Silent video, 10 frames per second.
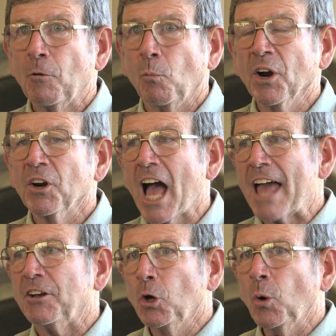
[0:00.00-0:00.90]
We're
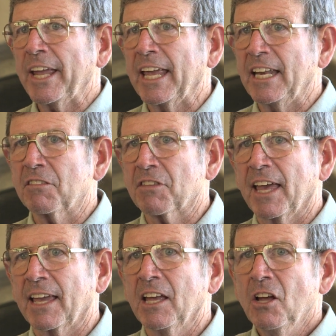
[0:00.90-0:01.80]
not doing
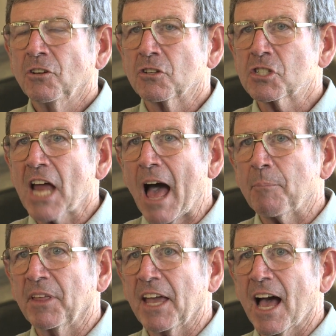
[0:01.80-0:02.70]
anything to
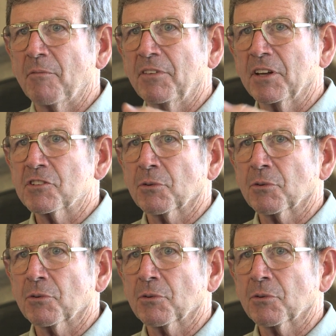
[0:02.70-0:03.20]
stop the obvious